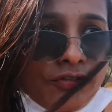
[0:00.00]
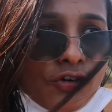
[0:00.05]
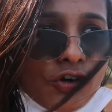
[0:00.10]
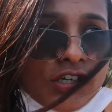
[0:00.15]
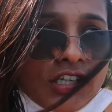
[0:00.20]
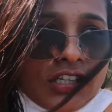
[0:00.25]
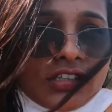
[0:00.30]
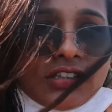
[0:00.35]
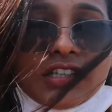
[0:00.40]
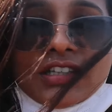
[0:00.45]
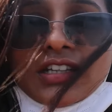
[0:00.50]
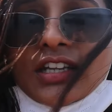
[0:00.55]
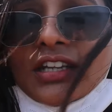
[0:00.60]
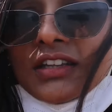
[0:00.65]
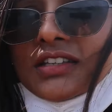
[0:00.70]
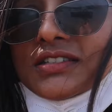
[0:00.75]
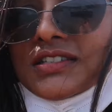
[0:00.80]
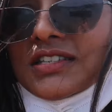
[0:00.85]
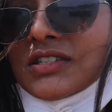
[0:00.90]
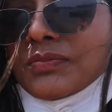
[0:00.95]
Fort and there.
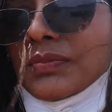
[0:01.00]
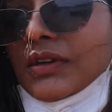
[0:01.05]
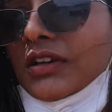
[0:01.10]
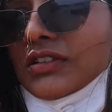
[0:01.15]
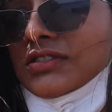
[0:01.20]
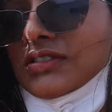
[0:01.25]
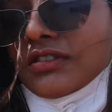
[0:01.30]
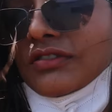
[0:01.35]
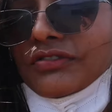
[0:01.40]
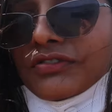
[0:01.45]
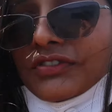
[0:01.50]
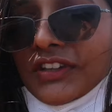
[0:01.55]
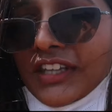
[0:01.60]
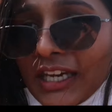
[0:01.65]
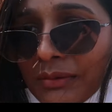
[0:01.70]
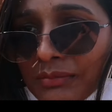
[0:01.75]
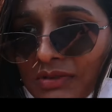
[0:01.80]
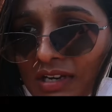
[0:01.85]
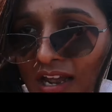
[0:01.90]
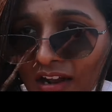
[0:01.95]
This is because of
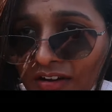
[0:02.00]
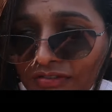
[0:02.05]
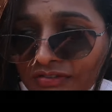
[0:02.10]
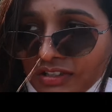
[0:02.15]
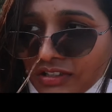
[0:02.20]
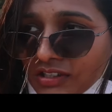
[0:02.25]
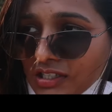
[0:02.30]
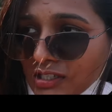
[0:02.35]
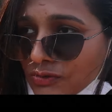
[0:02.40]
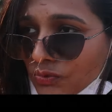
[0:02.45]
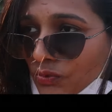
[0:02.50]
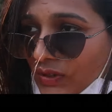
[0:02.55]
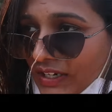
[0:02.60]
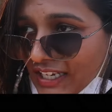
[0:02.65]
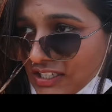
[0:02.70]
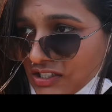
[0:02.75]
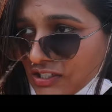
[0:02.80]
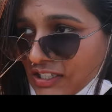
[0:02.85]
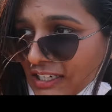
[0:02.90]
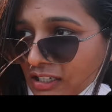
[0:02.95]
named after this
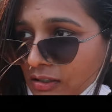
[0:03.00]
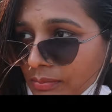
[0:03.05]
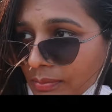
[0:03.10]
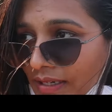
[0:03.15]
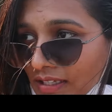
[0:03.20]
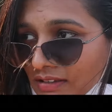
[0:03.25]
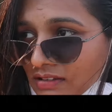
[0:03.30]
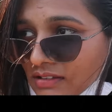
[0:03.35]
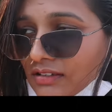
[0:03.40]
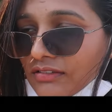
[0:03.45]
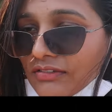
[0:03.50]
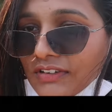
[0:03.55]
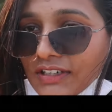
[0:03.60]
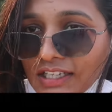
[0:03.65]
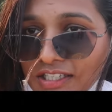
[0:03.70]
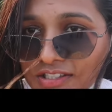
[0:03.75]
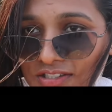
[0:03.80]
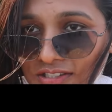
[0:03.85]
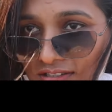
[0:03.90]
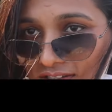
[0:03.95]
village, like a Betul
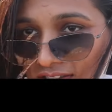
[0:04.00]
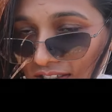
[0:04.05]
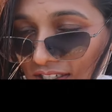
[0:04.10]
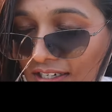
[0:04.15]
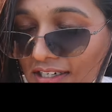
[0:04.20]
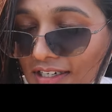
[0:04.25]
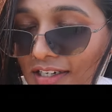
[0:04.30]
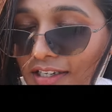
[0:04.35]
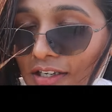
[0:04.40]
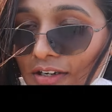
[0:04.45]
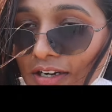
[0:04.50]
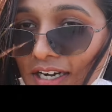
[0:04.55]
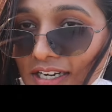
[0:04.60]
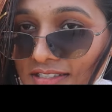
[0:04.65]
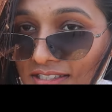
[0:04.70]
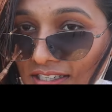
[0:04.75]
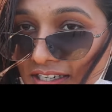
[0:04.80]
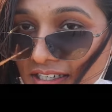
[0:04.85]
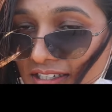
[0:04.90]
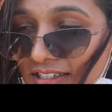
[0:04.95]
village, and the hill
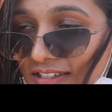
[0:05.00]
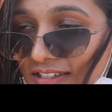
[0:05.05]
right side